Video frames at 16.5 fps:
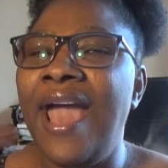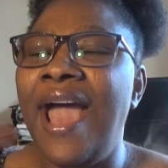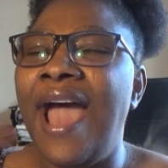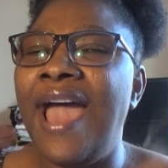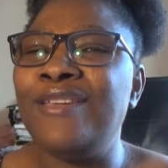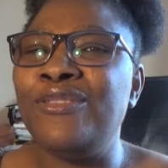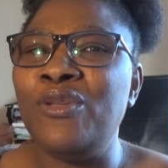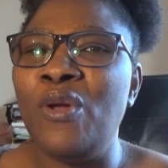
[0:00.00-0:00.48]

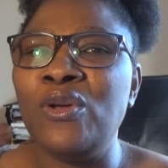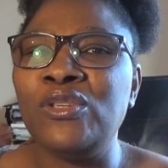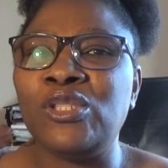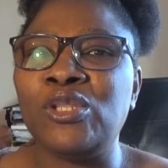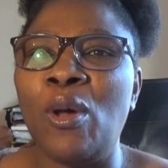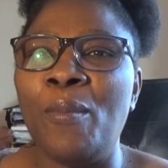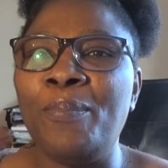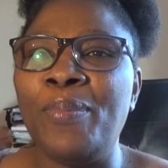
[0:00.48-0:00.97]
I know
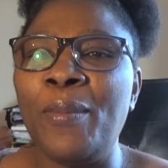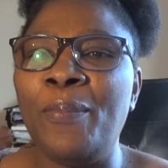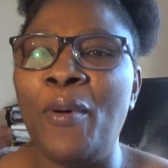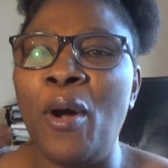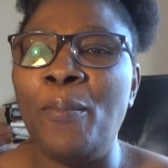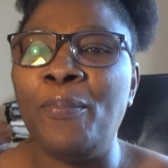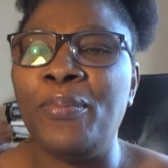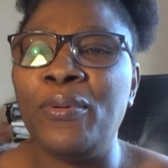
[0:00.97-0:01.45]
some
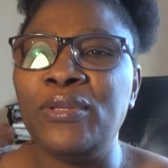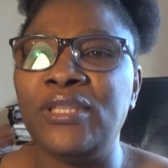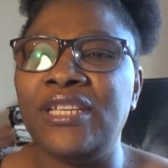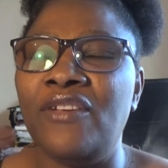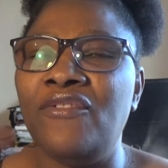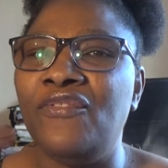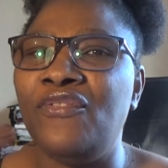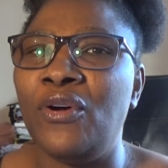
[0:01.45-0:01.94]
people put
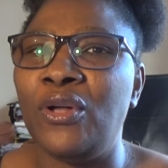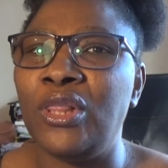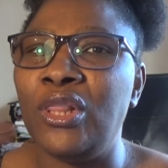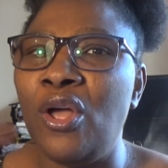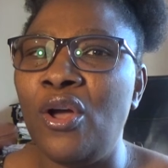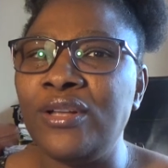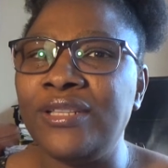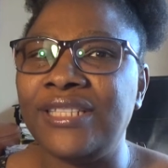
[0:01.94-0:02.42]
in for a
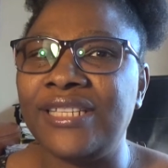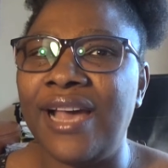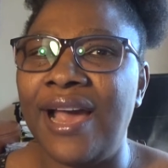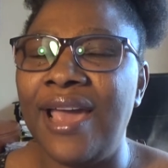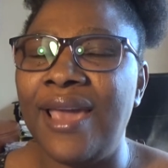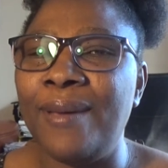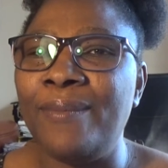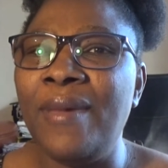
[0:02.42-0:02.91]
long
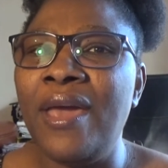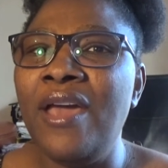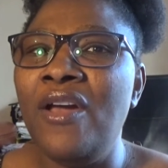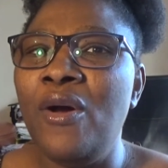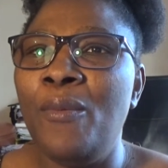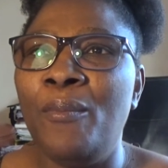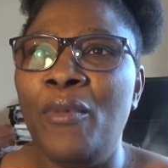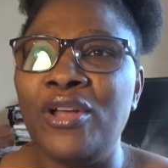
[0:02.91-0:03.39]
time,
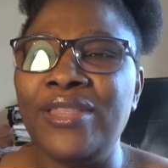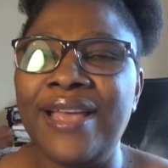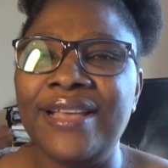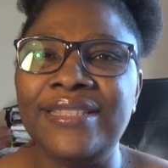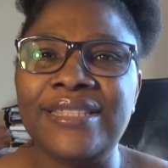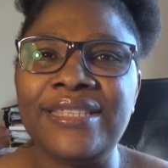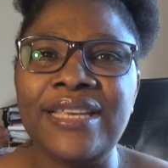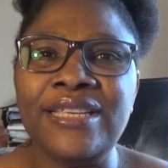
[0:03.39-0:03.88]
more
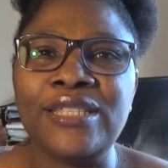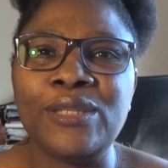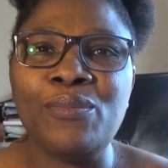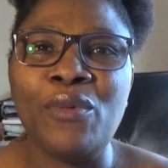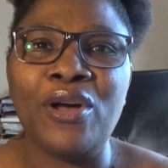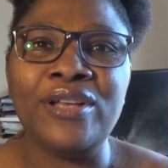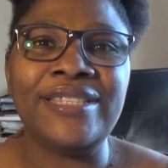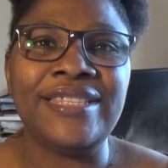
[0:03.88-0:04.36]
than 6
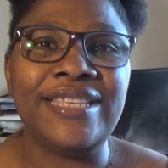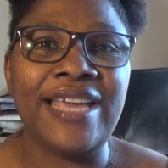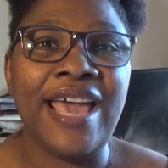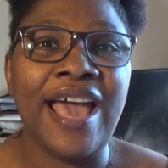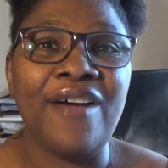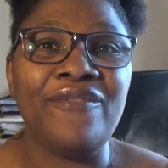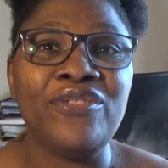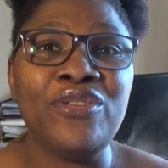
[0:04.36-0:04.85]
months, they
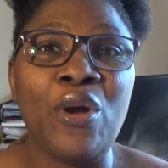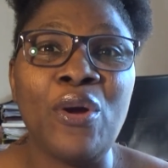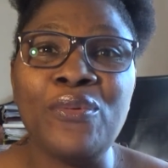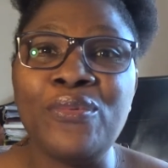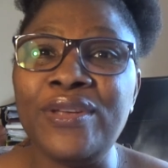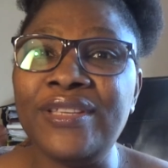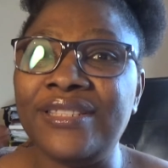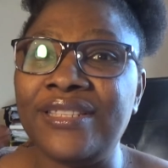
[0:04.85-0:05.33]
have
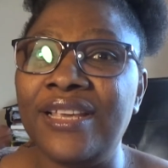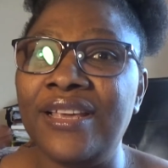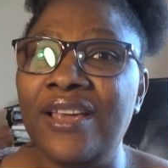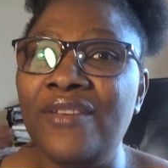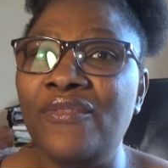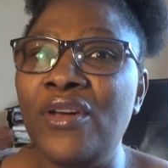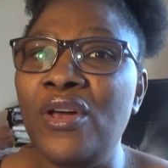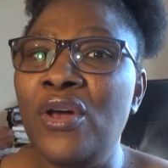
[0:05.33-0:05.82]
not
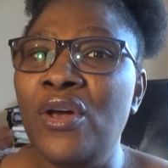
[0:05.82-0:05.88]
received.